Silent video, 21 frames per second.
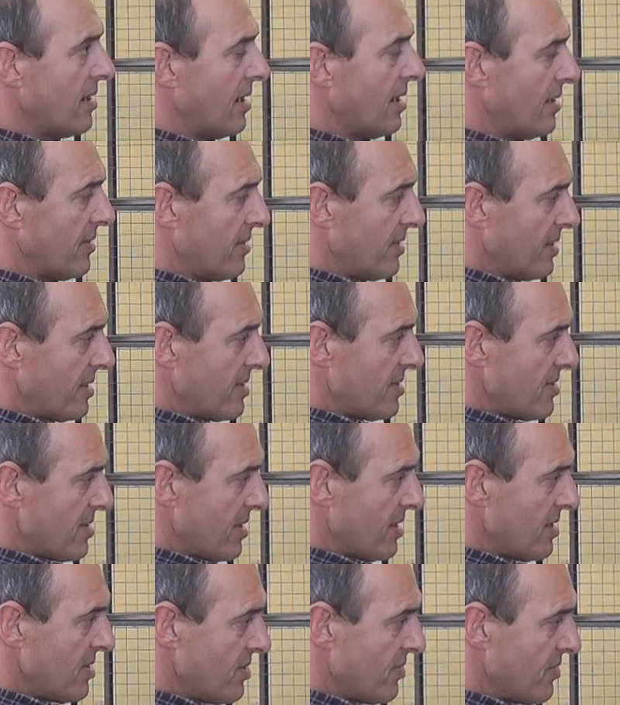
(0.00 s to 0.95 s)
I think his
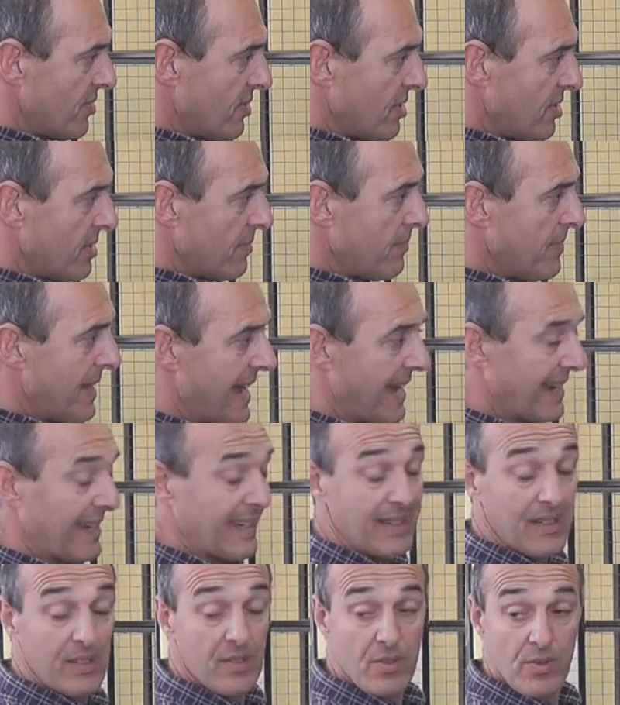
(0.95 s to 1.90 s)
eye's further back
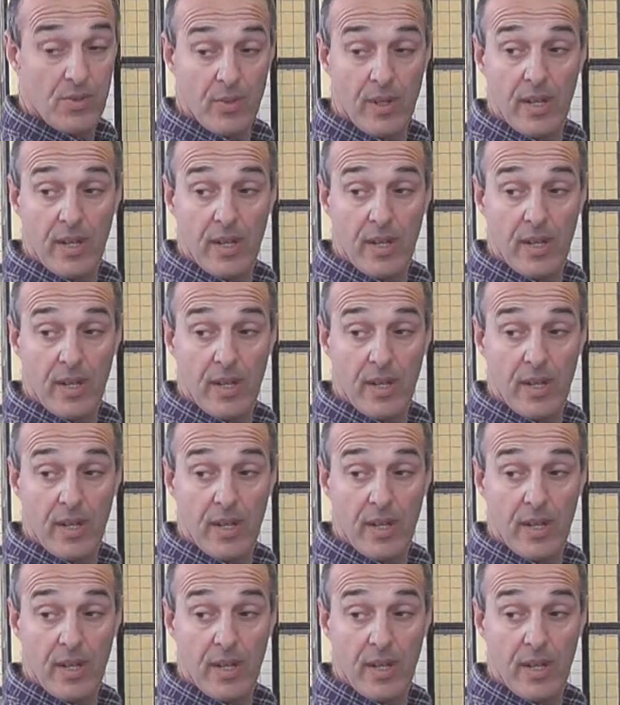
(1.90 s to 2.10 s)
in as